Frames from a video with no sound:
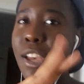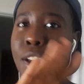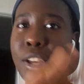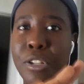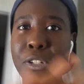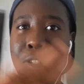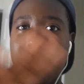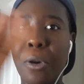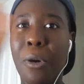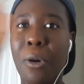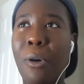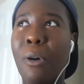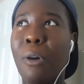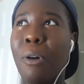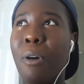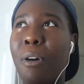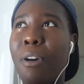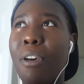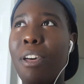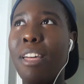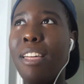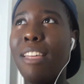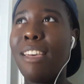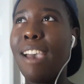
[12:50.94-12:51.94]

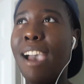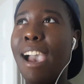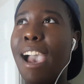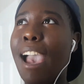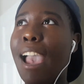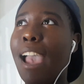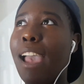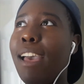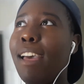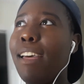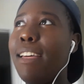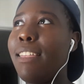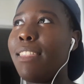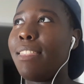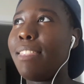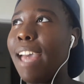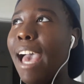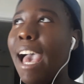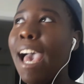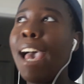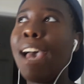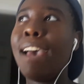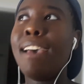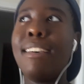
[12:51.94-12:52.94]
So
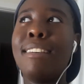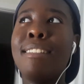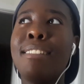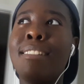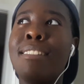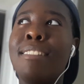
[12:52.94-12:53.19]
that